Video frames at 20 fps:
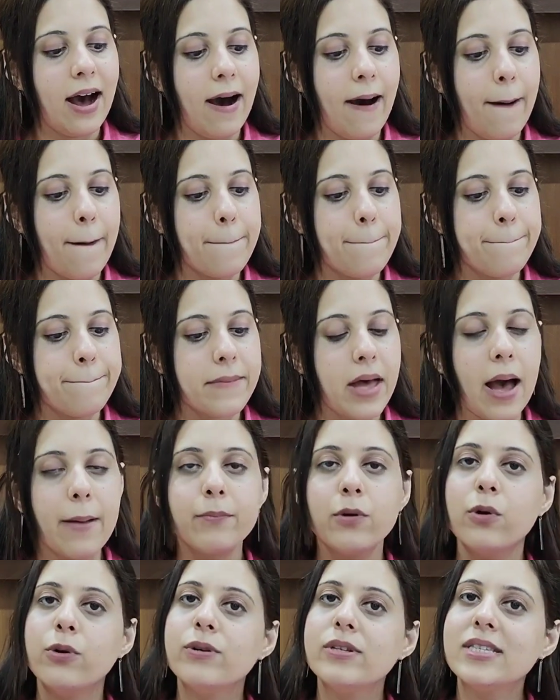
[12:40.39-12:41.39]

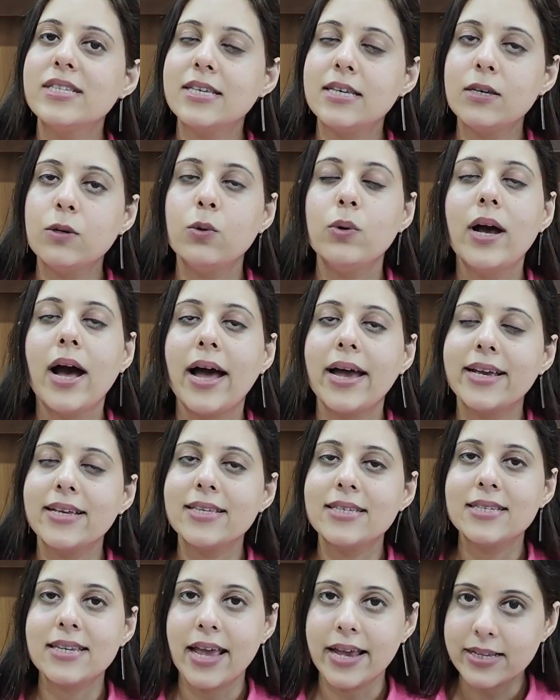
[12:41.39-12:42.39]
I'm going to see you
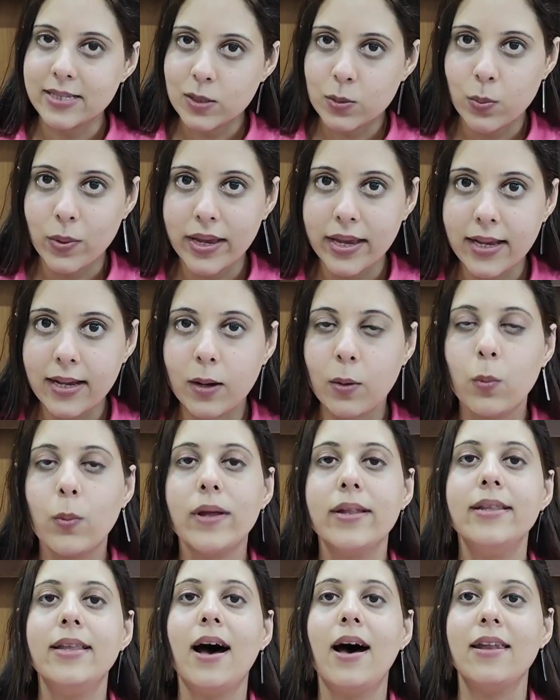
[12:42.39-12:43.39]
guys next week
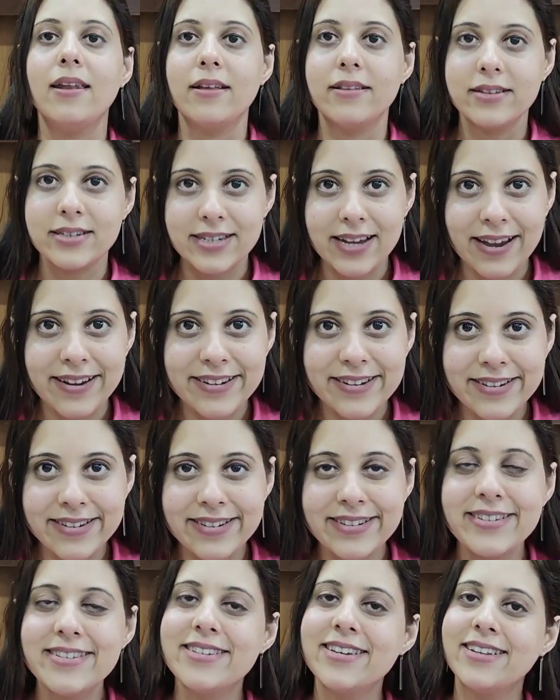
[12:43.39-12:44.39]
with another
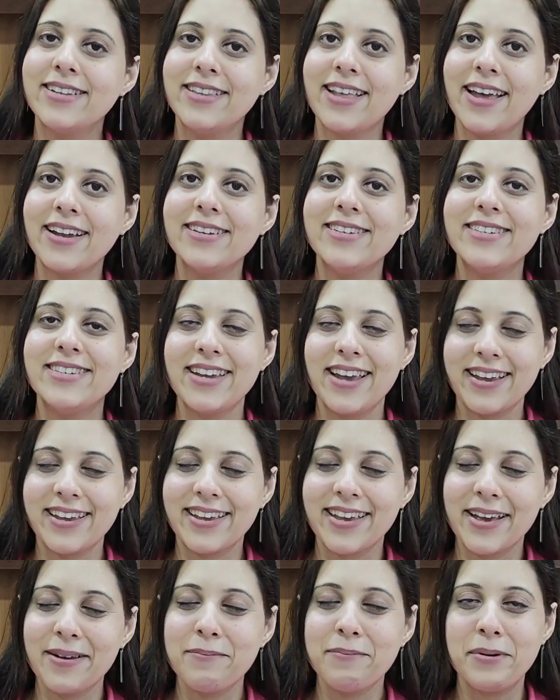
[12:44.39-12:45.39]
title. Till then,
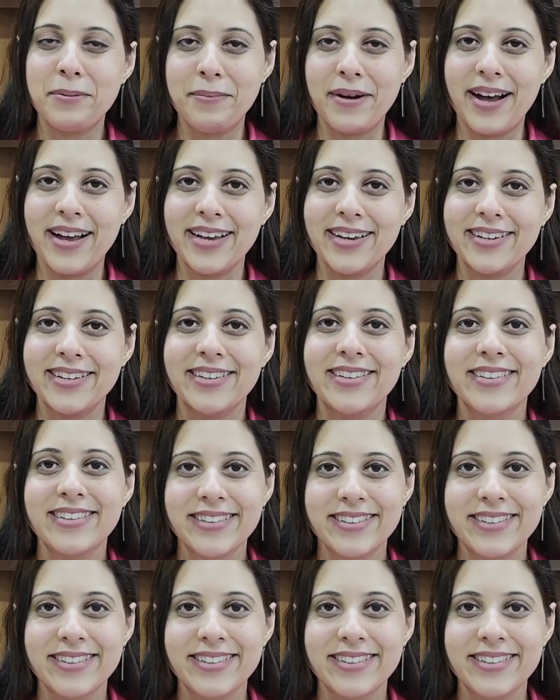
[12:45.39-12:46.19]
take care. Bye-bye.